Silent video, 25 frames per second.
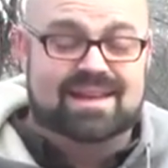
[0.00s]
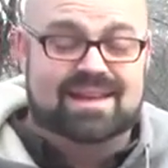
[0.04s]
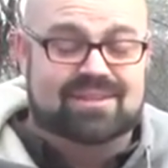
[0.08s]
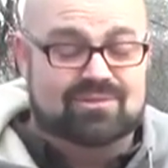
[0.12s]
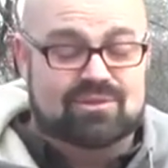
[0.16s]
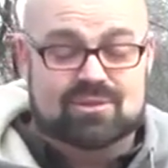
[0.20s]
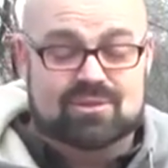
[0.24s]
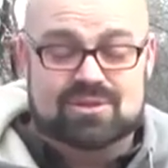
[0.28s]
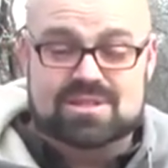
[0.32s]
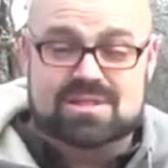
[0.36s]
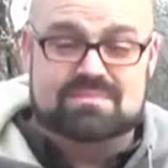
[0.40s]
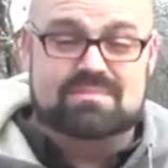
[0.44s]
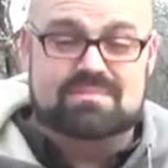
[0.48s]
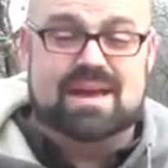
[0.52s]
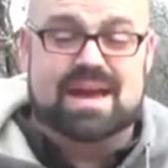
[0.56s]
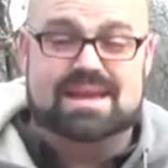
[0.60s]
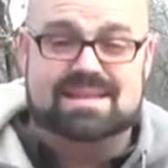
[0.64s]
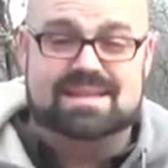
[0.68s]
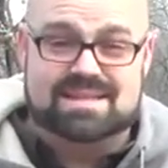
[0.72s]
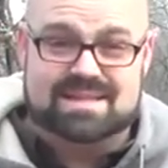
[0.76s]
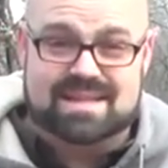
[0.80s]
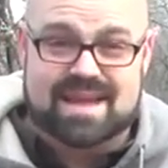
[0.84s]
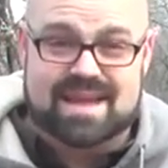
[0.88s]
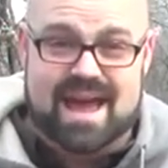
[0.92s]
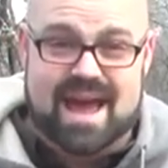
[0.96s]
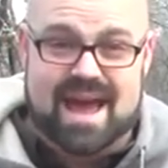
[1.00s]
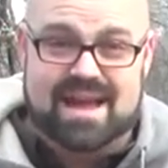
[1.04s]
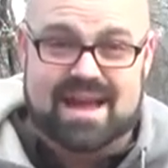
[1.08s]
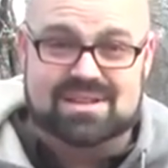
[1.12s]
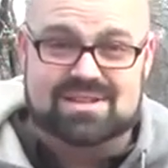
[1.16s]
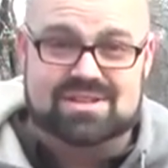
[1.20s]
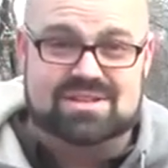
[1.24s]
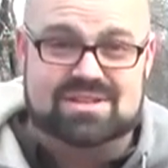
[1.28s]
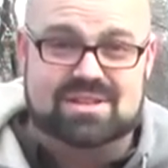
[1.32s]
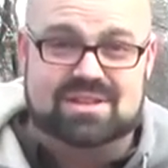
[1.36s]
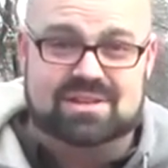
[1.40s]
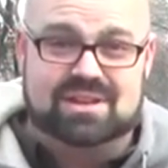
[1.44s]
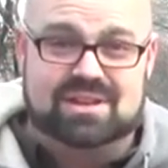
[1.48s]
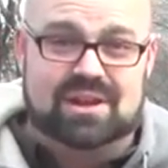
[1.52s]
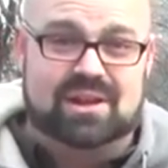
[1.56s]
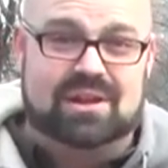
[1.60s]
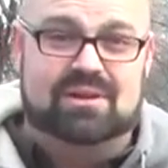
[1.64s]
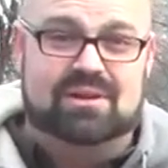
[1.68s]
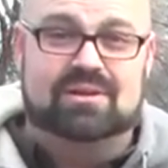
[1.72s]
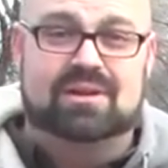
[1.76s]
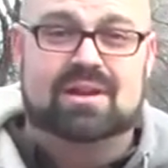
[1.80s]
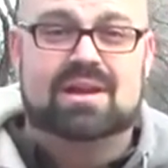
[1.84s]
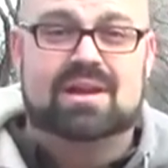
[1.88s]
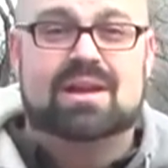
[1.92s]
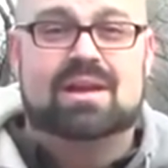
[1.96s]
And of course, the bag's attached, you
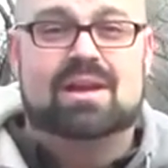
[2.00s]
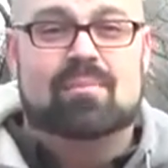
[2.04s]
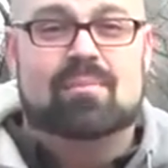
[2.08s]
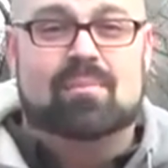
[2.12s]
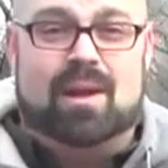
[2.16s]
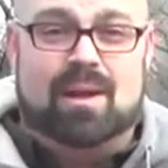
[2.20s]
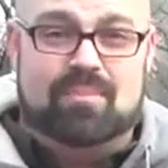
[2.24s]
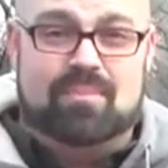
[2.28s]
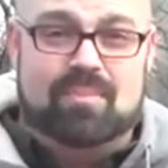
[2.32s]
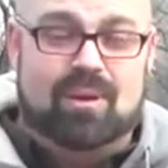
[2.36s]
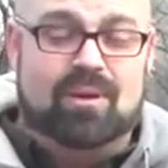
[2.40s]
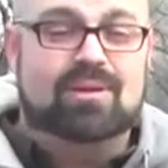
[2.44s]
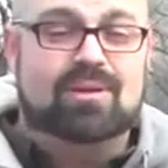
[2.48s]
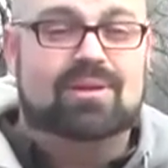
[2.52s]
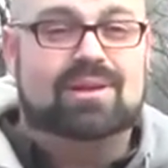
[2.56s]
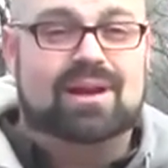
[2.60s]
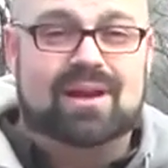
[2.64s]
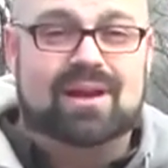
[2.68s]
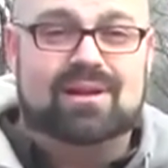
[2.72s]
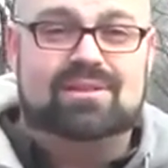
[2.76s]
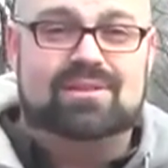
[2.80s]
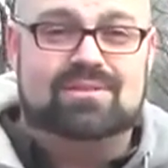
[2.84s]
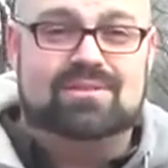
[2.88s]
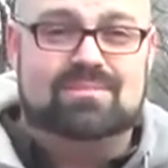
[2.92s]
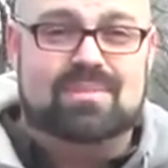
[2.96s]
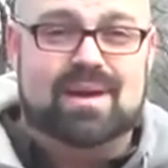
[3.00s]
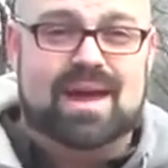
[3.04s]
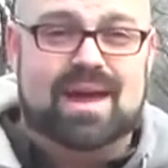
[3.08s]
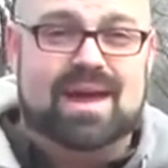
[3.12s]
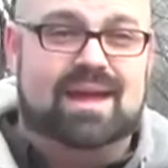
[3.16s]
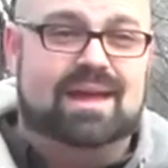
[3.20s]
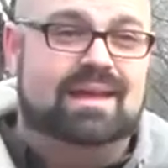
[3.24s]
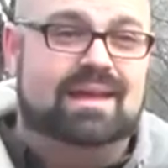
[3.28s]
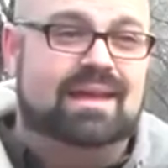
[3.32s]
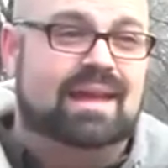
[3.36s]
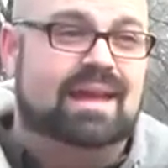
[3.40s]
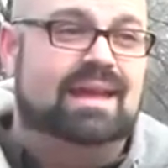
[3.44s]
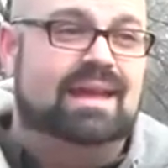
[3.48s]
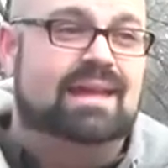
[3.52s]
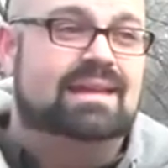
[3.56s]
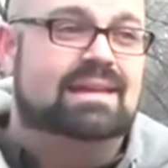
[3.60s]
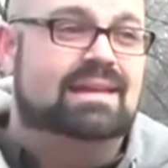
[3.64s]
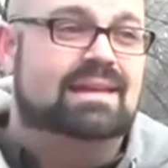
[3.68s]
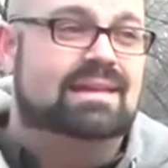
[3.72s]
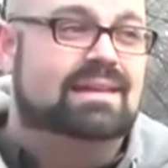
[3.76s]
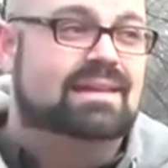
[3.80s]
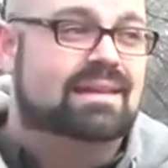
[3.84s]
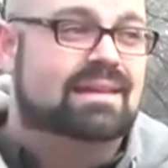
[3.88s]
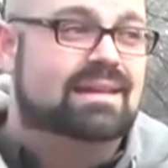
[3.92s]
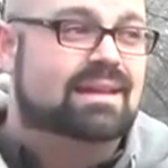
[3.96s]
know, but I pull it out of the bag
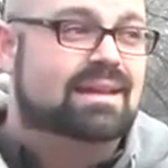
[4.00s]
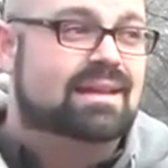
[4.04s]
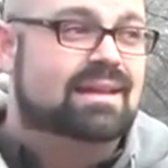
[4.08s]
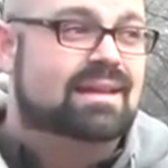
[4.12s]
and